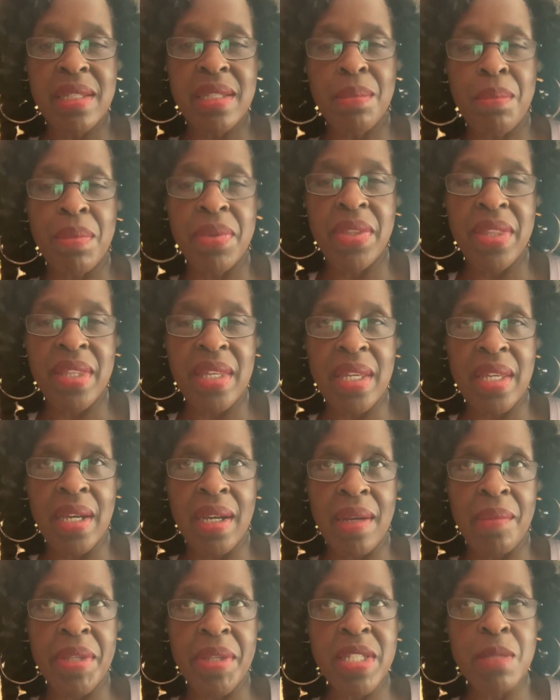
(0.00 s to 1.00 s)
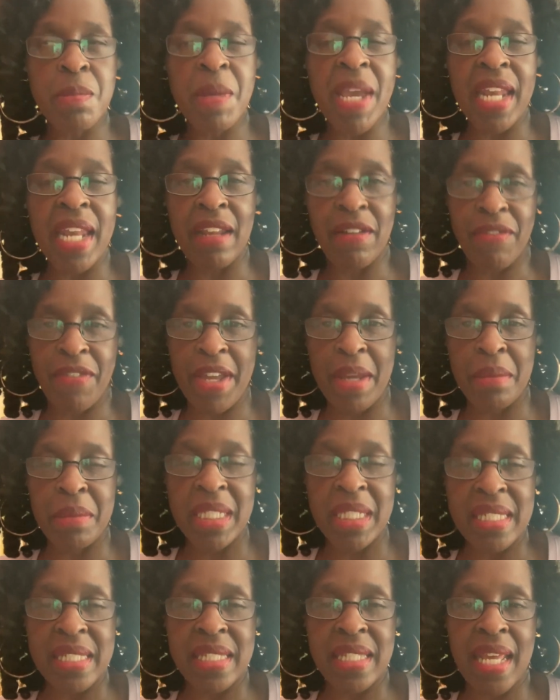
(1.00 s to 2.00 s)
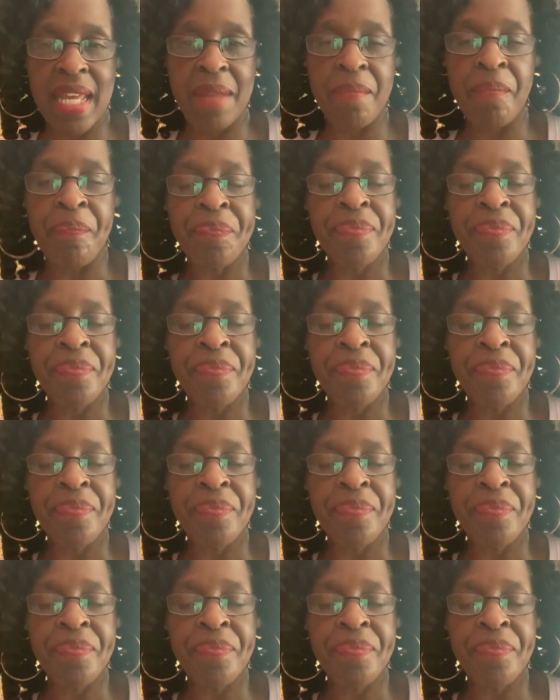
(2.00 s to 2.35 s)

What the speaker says: the Hispanic families that